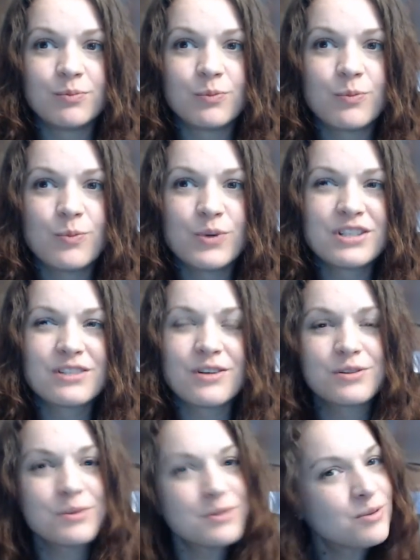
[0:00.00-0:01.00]
which is
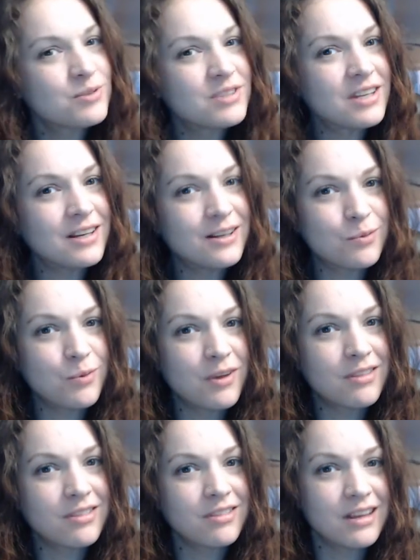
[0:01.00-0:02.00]
also associated with
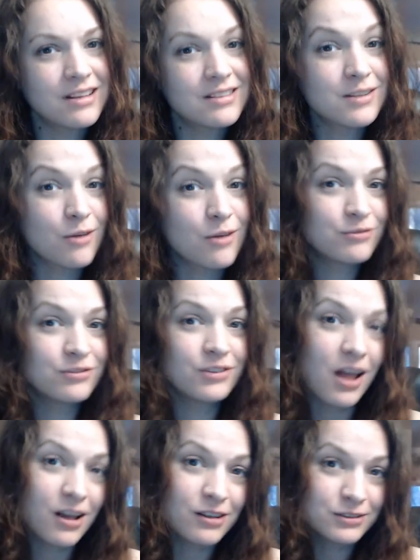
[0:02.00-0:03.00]
like
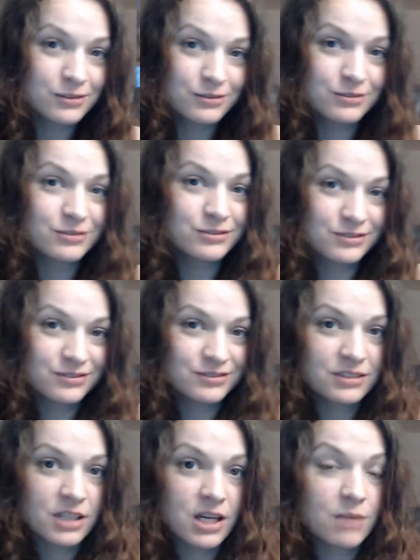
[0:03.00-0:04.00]
self-love,
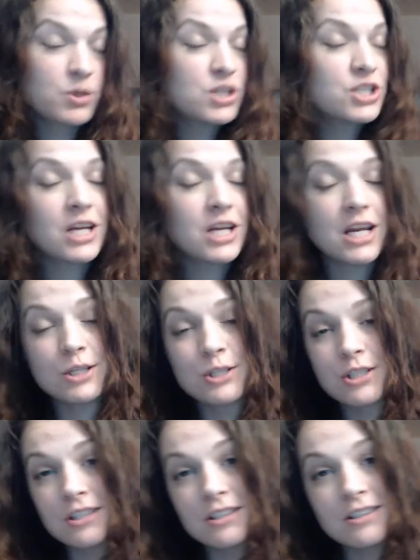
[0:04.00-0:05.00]

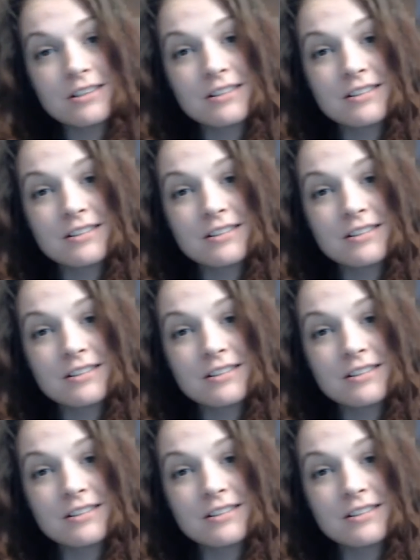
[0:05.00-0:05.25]
appreciation,